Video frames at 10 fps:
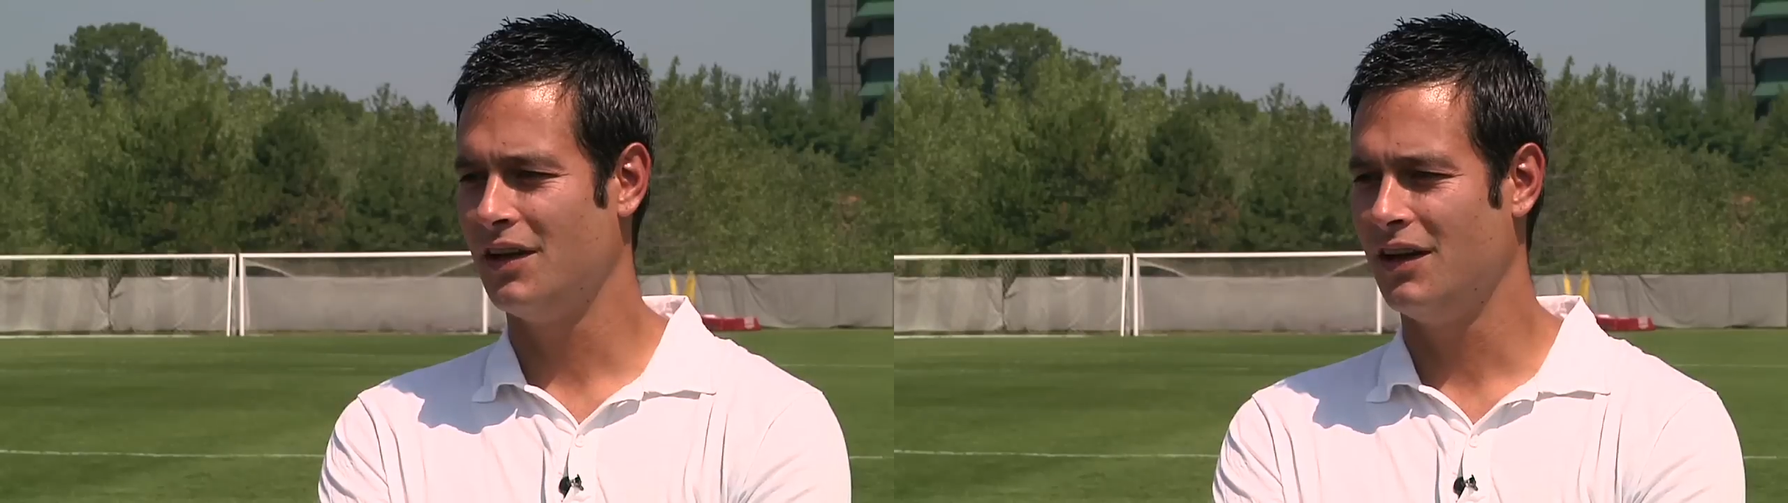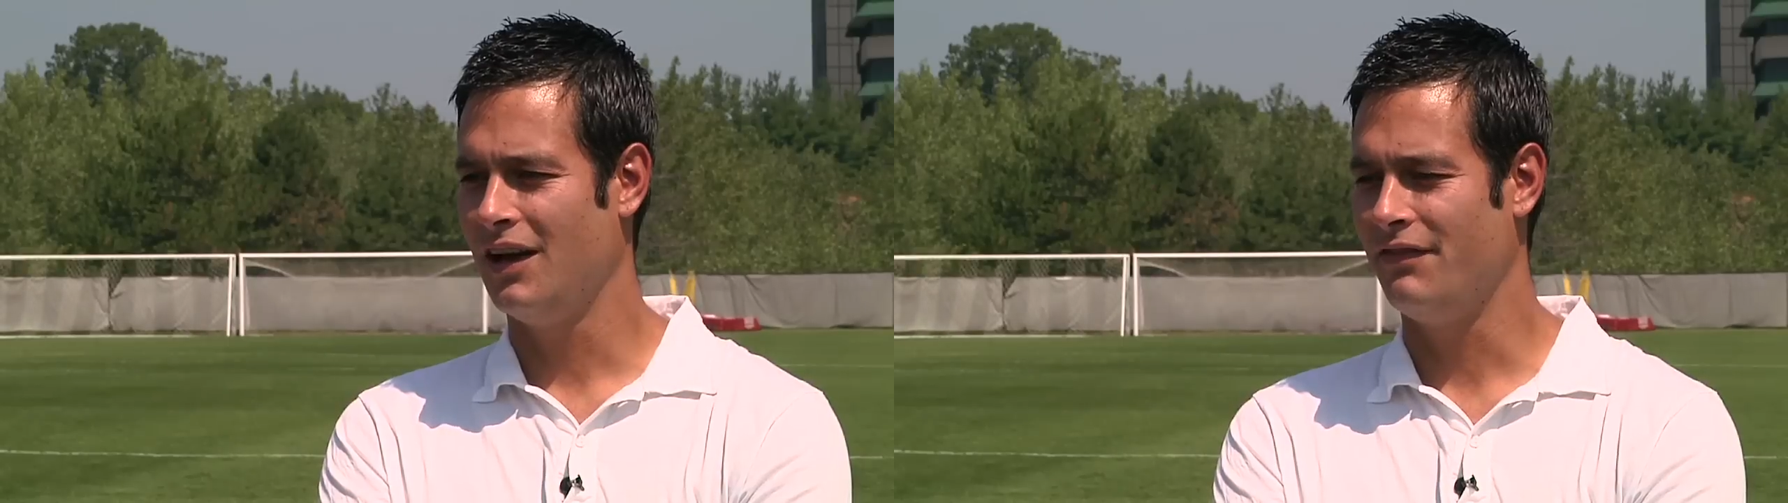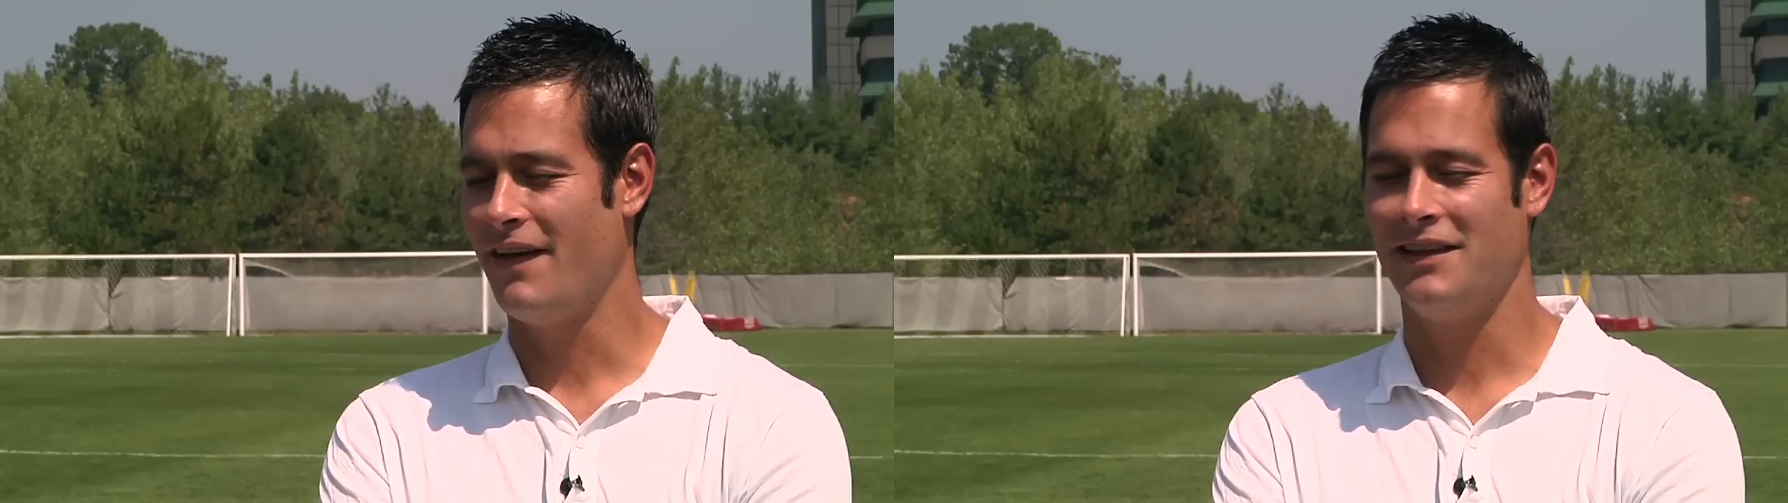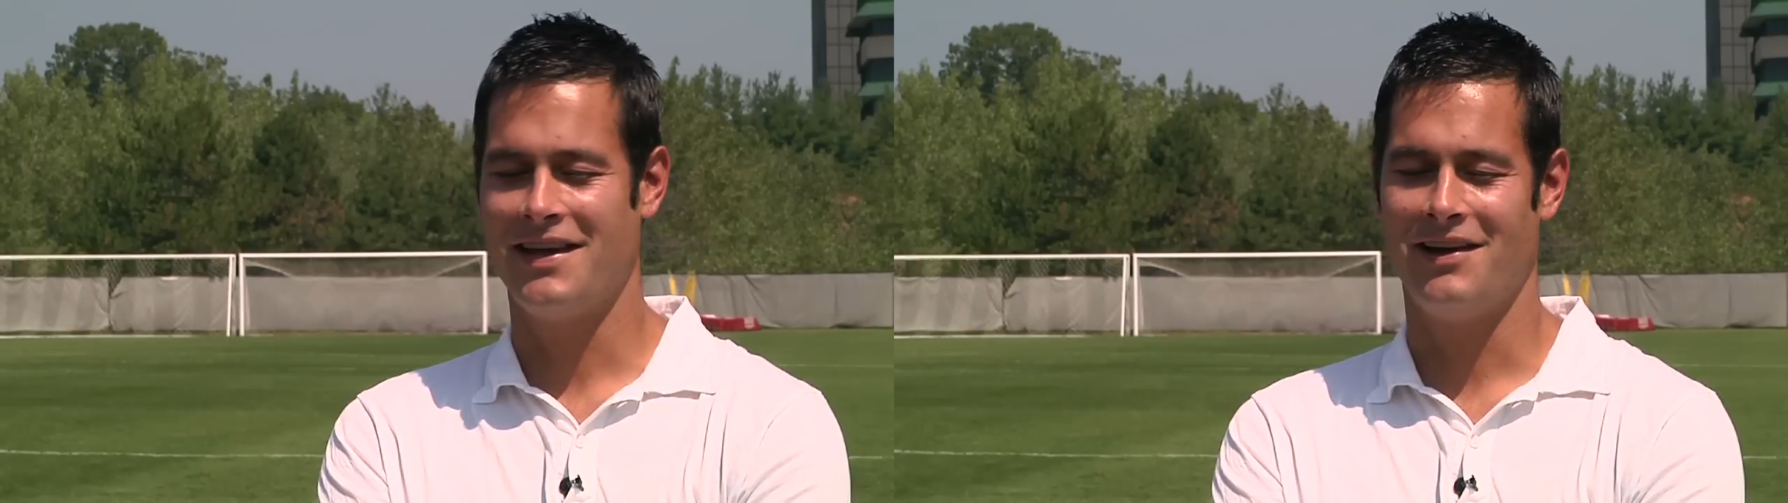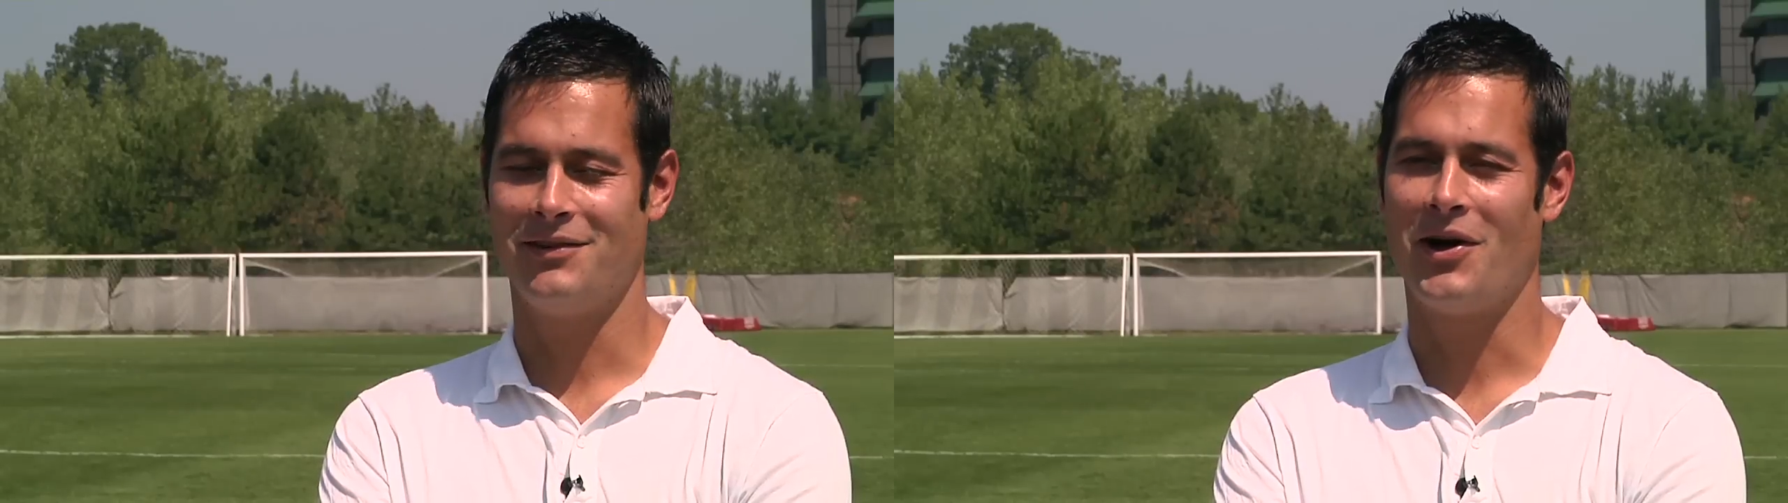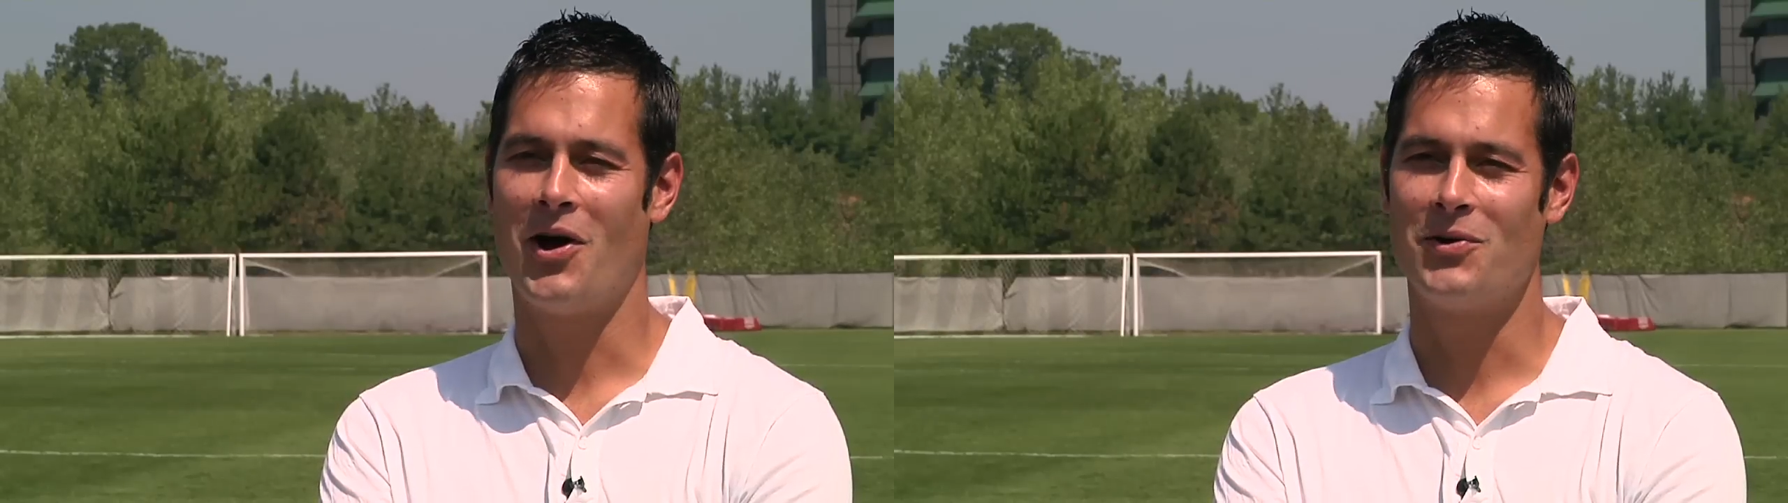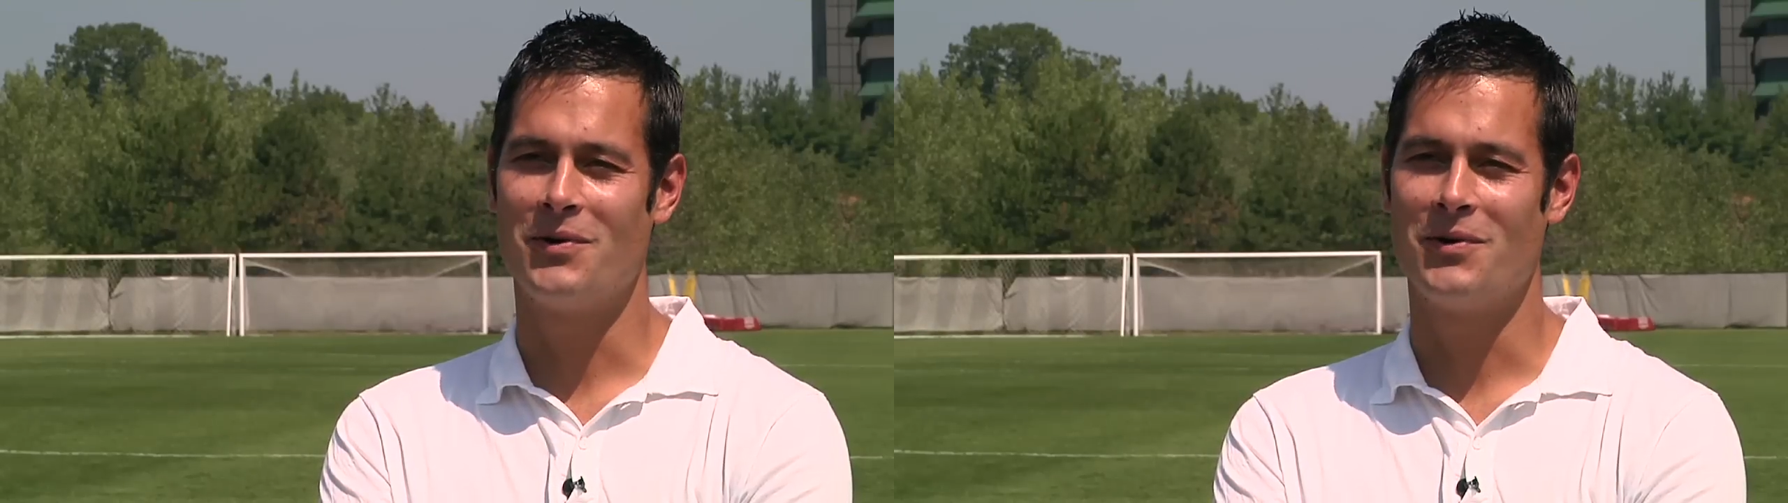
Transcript: I found out the hard